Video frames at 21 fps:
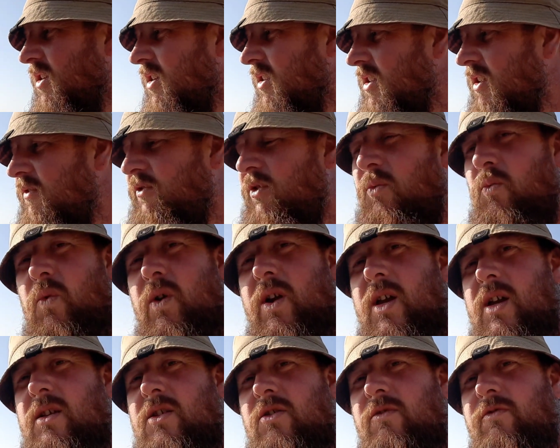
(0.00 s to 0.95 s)
different
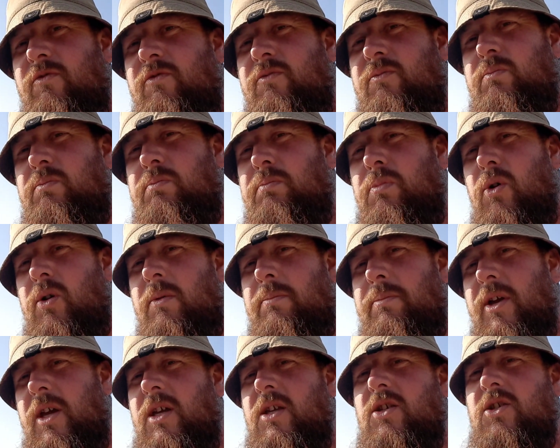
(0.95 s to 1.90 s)
ways of putting the
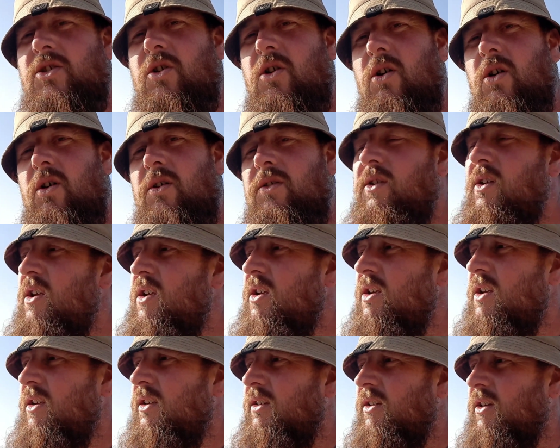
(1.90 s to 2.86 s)
baits on,
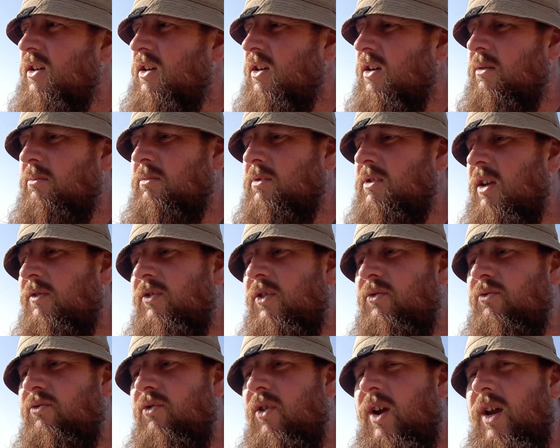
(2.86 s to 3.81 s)

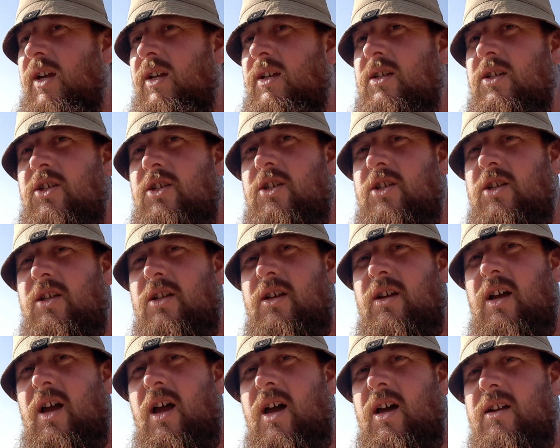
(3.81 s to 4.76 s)
different rigs,
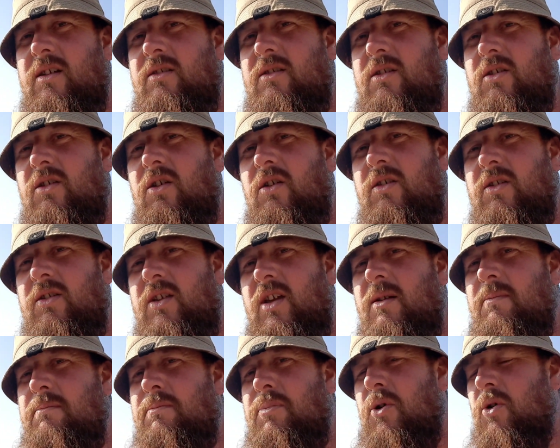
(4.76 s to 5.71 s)
and the
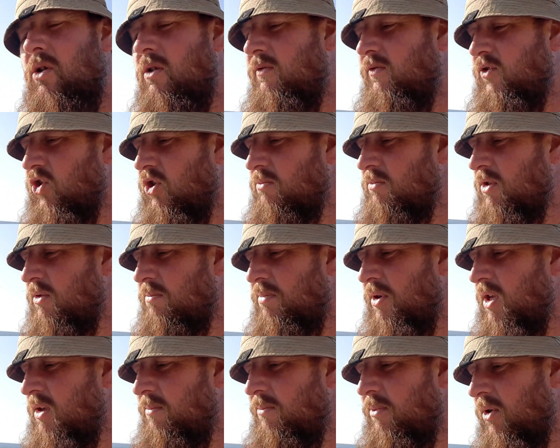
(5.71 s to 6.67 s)
input of some of the
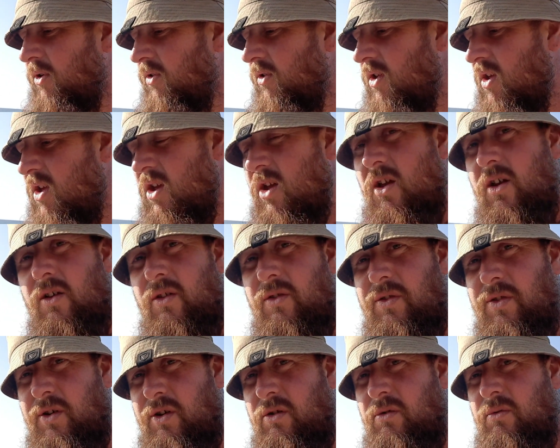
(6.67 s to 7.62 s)
people
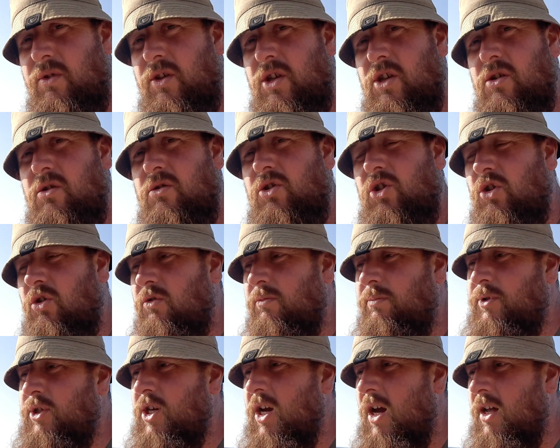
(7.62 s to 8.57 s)
through the
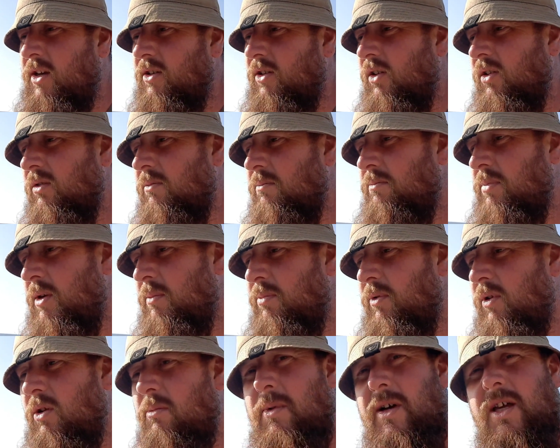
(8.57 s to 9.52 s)
YouTube channel,
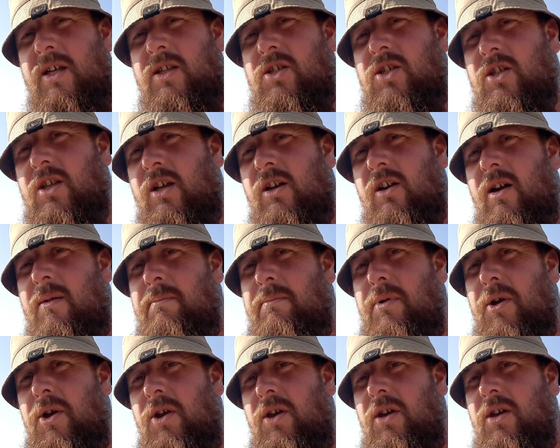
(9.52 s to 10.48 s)
people on my Instagram
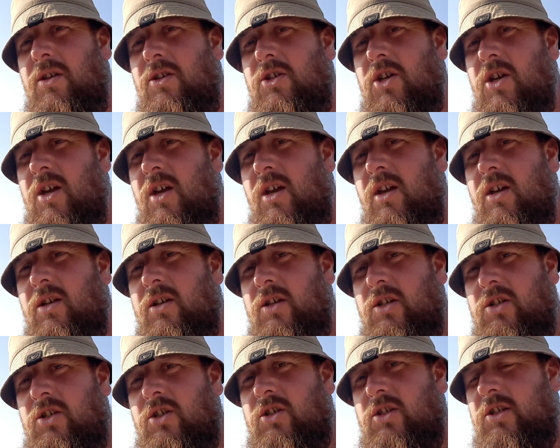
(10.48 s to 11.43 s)
page,
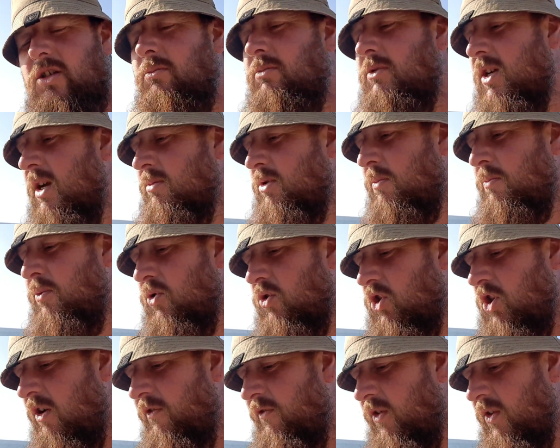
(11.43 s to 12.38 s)
because sometimes I put
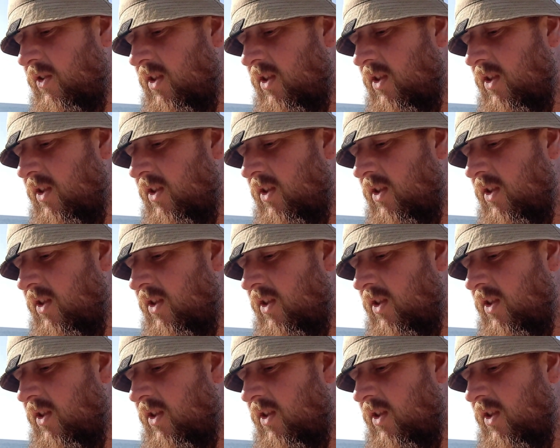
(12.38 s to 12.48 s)
stuff on